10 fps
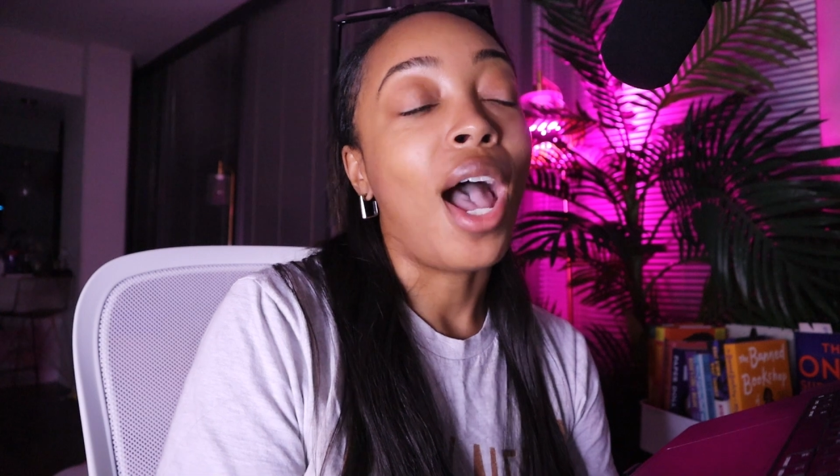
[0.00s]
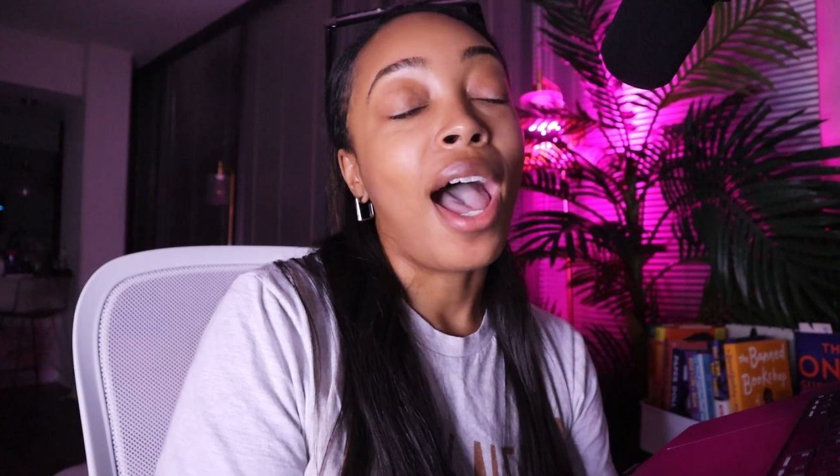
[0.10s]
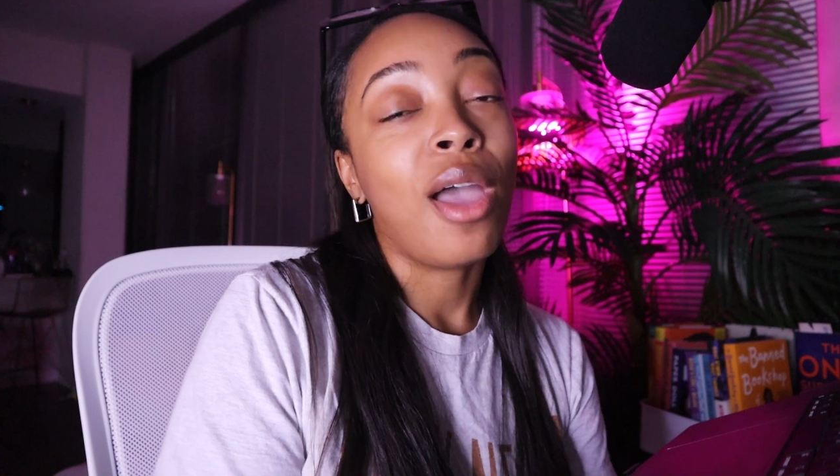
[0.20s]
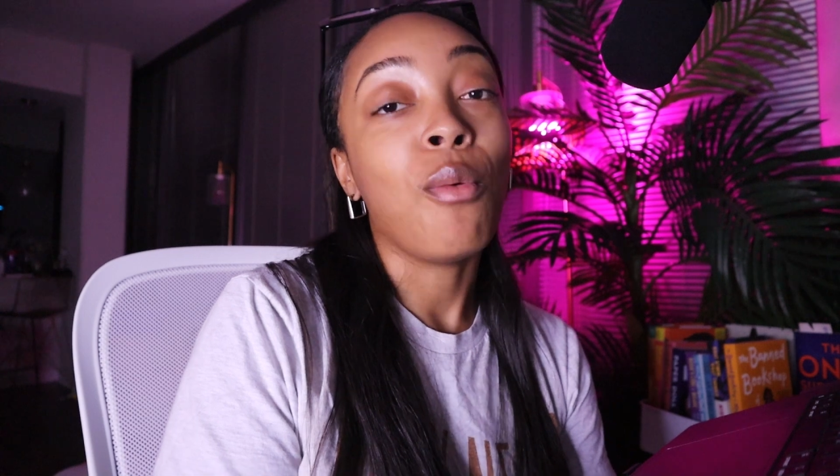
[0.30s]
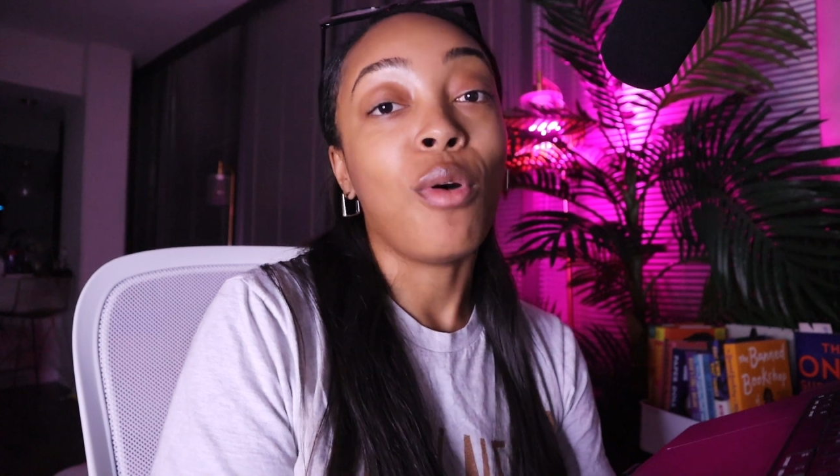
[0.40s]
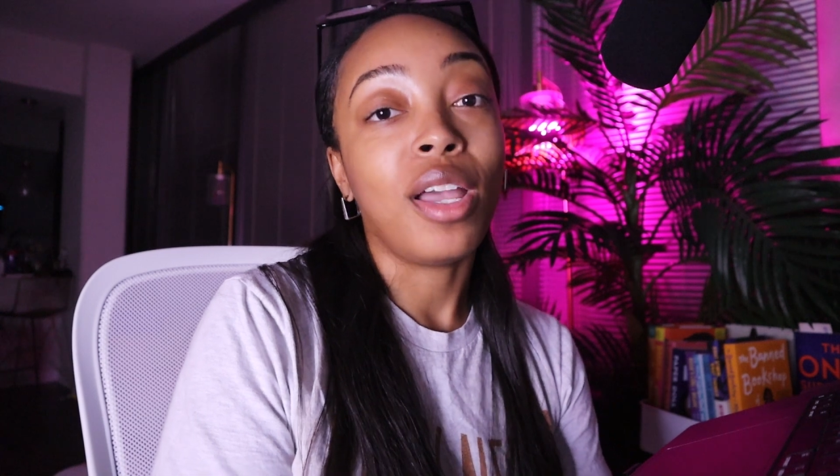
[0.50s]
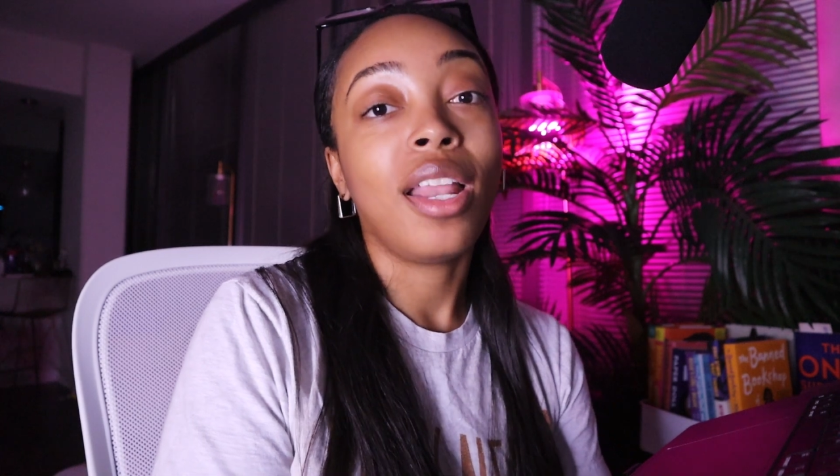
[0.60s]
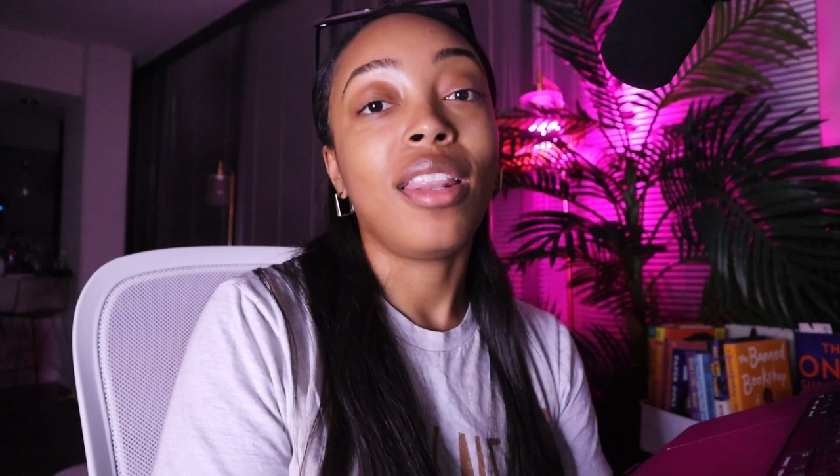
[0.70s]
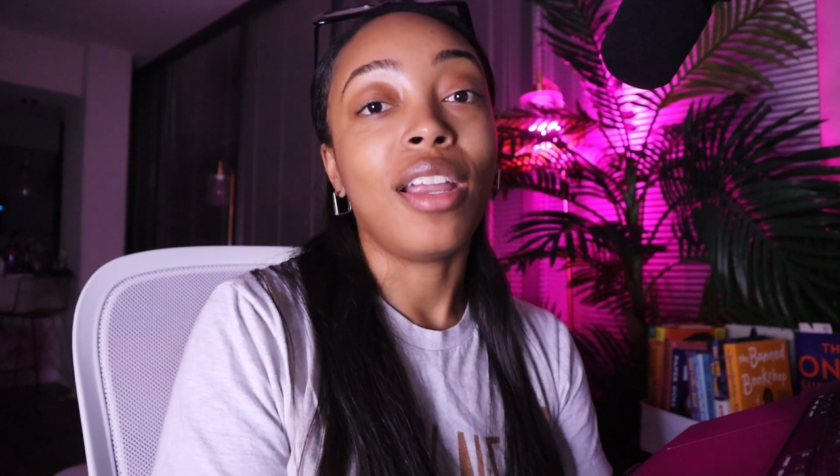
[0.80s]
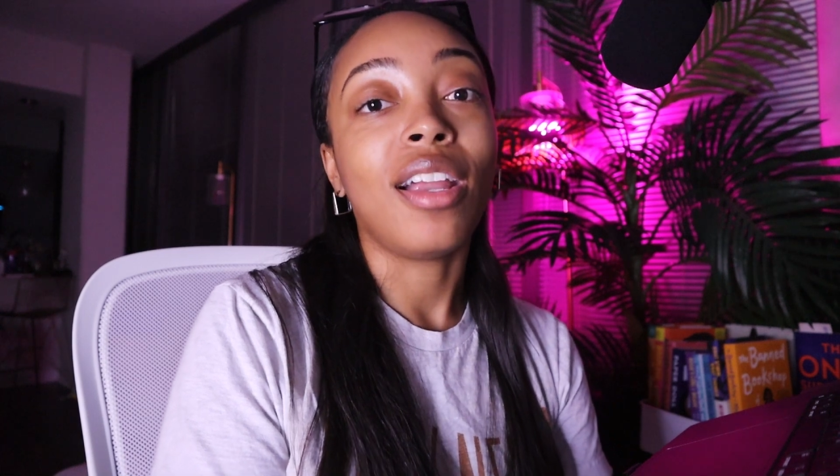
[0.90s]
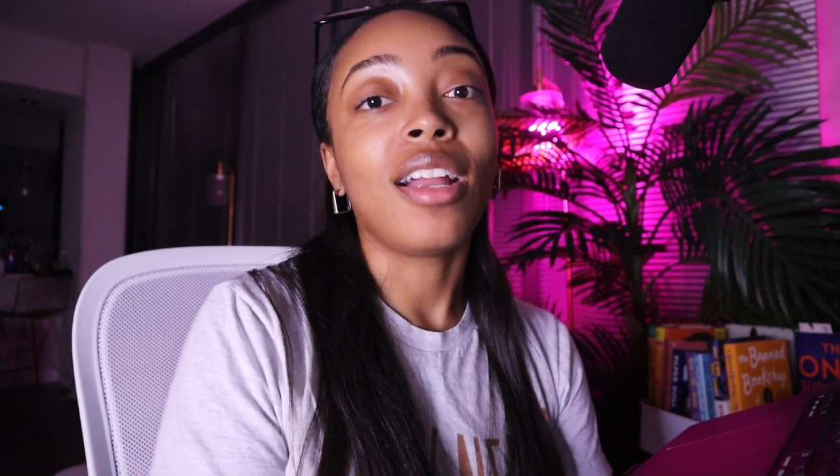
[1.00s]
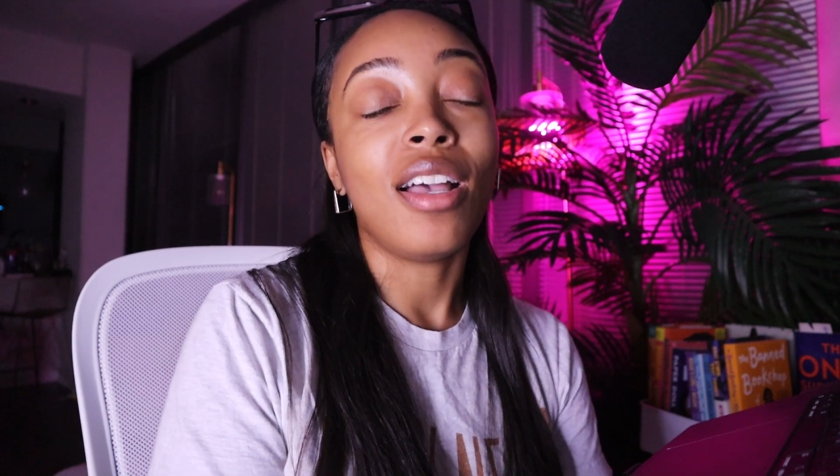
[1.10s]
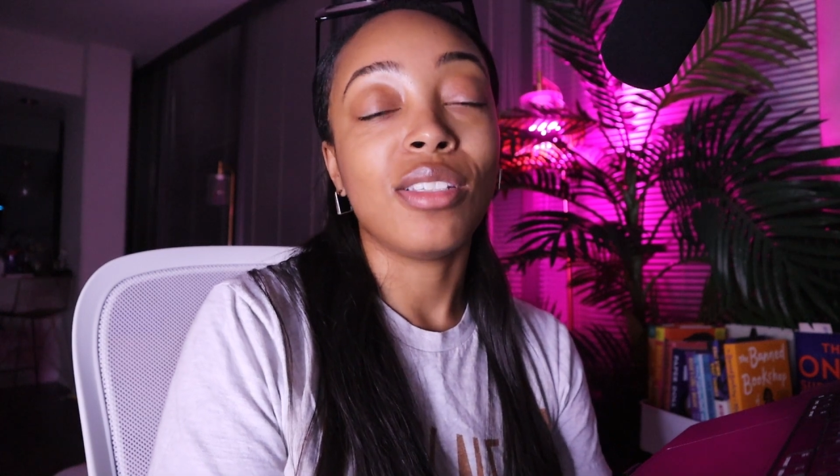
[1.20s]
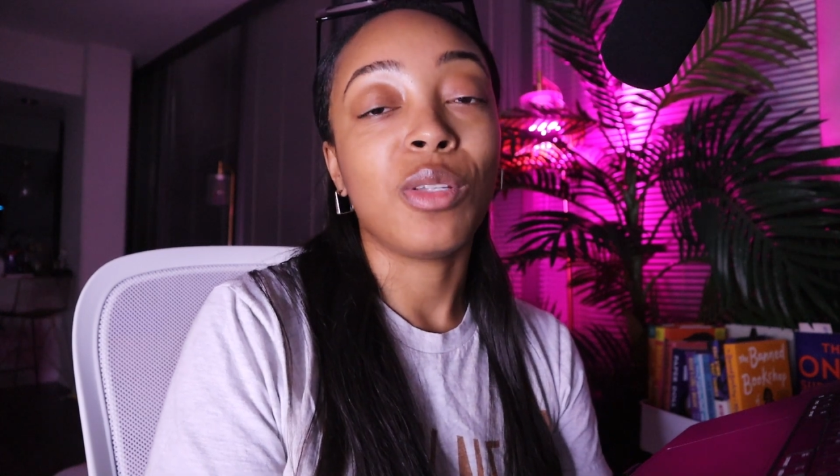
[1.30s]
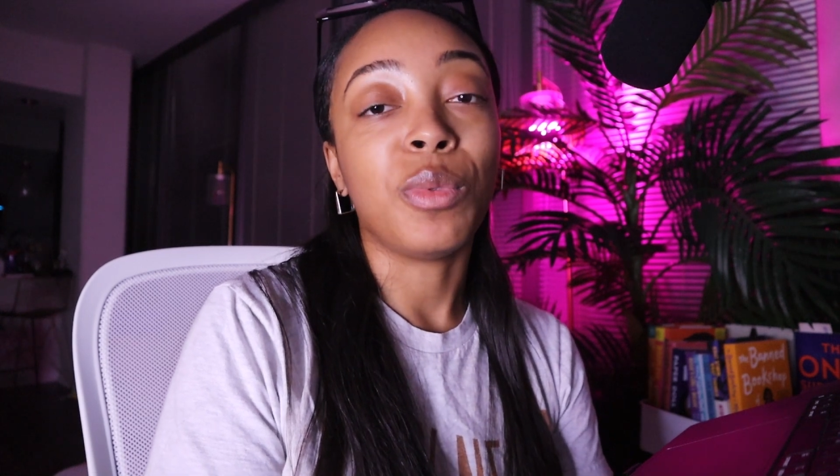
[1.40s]
I want their
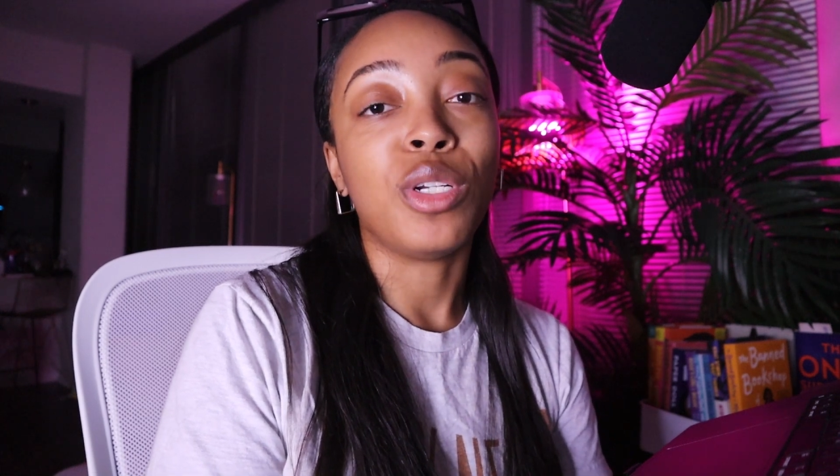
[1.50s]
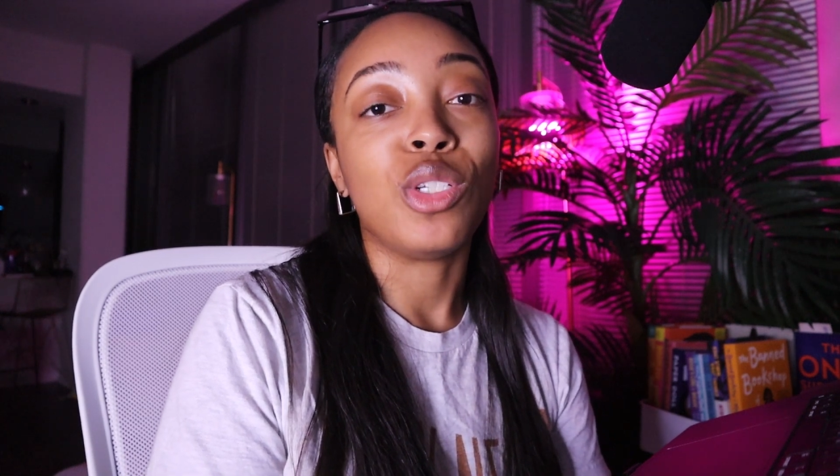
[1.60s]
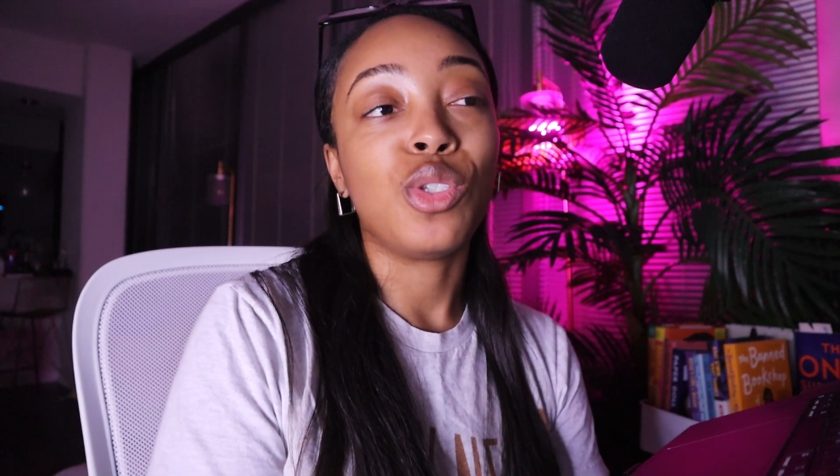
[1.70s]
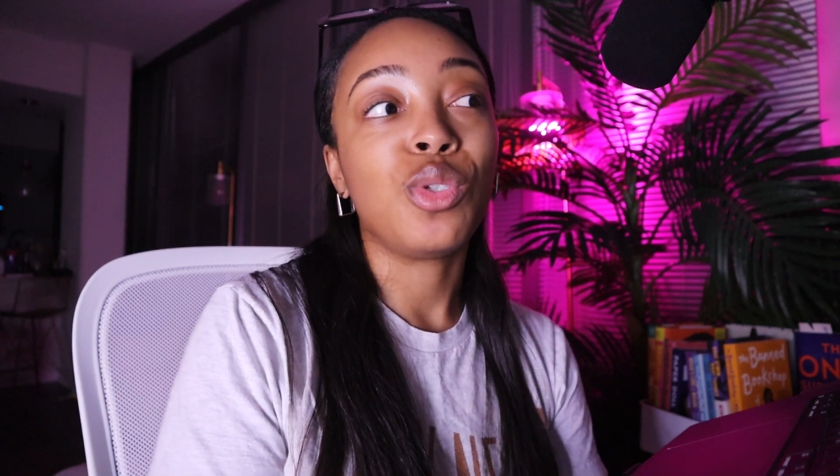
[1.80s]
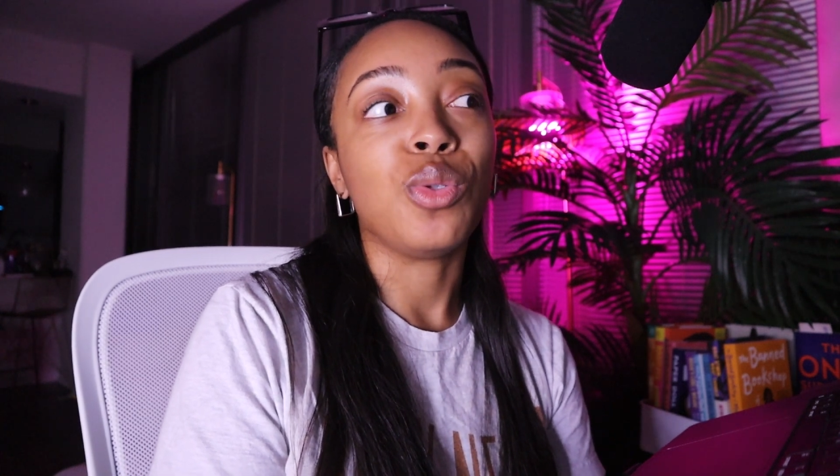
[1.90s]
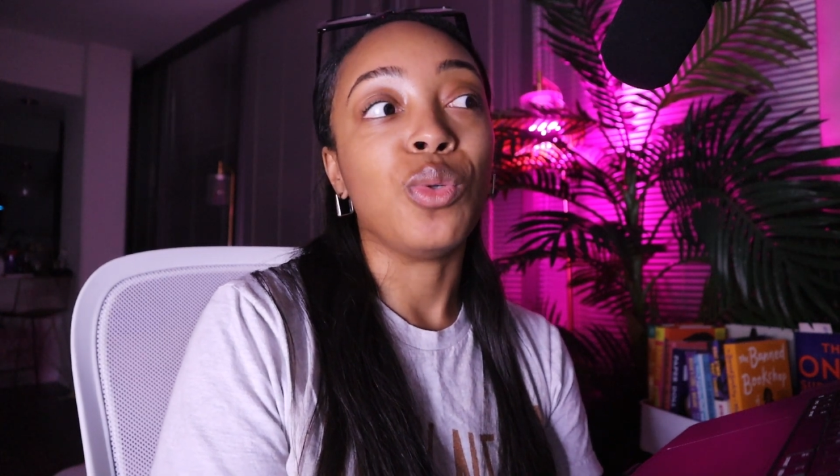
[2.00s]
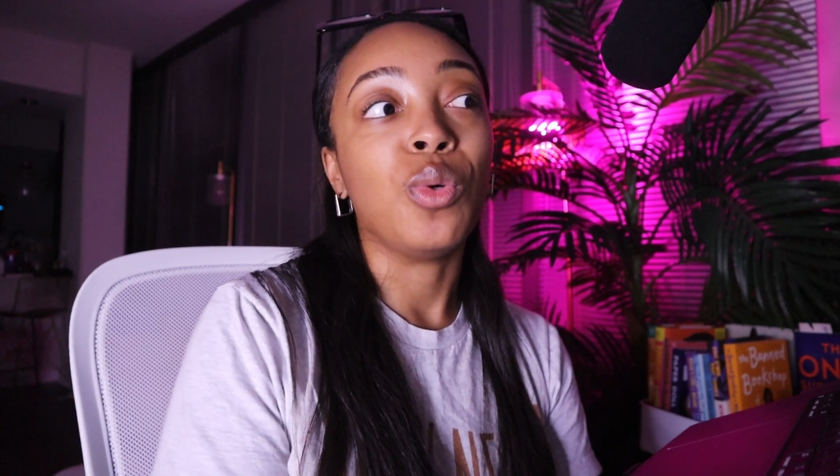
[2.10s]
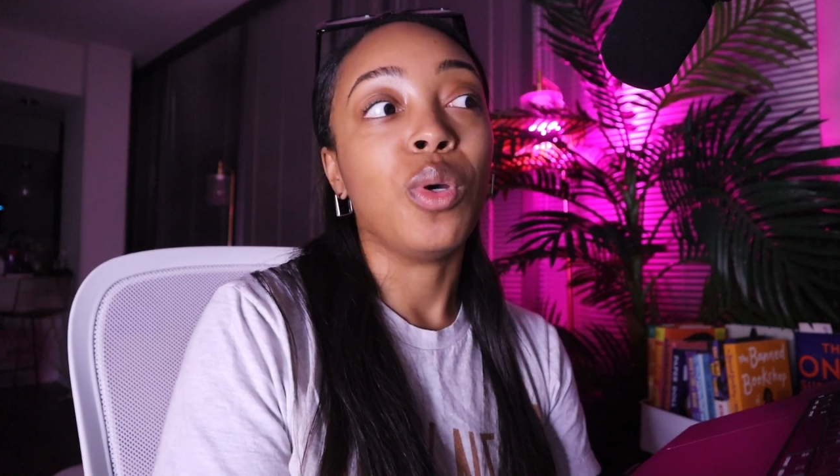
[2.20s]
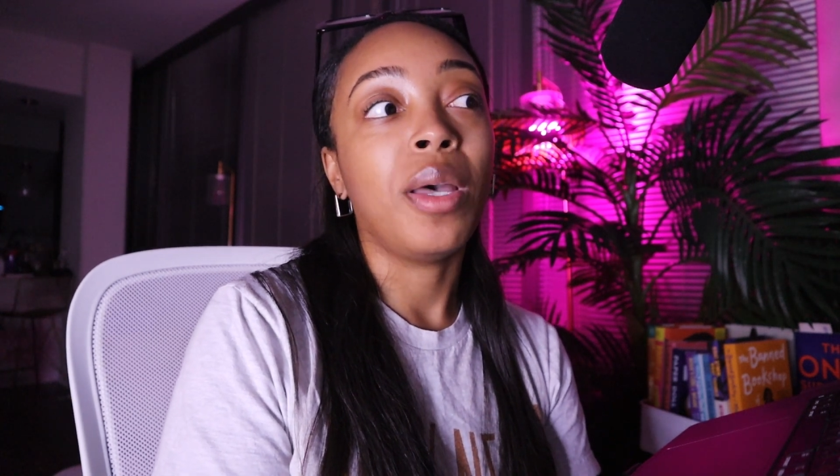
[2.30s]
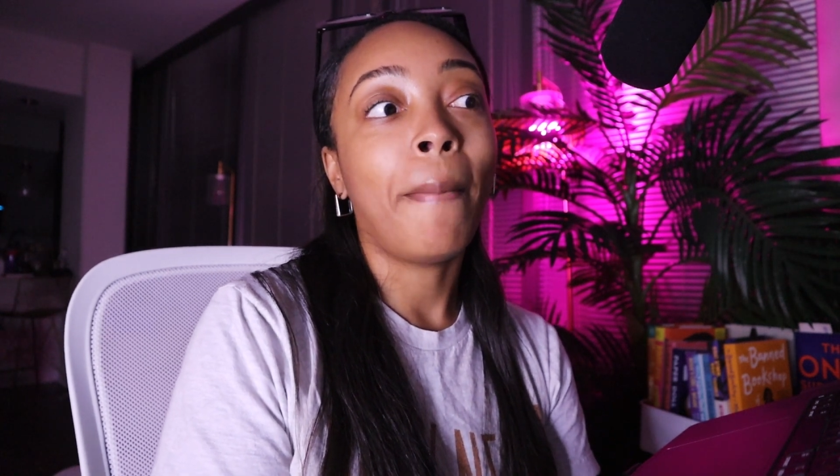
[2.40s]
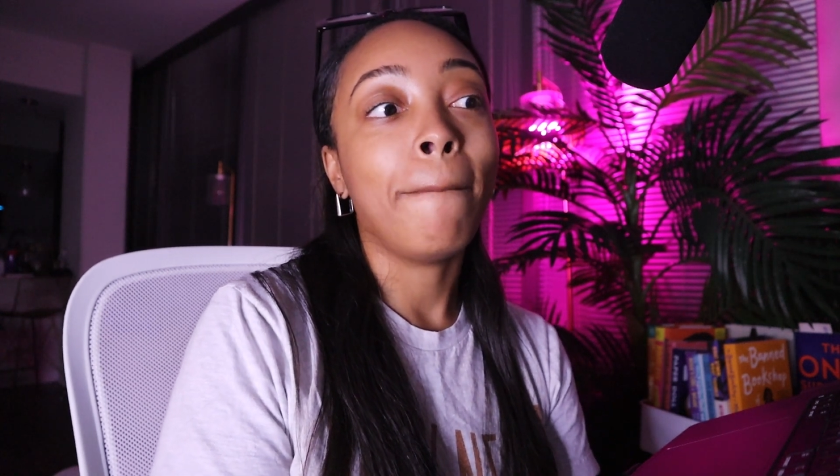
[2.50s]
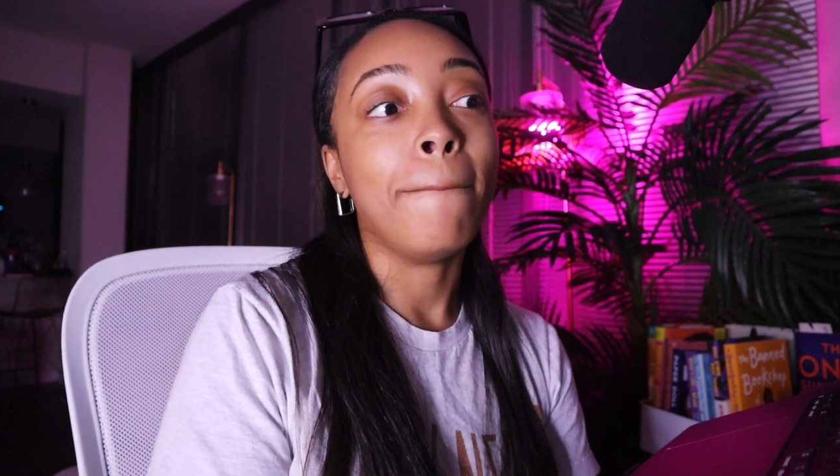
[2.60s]
customers to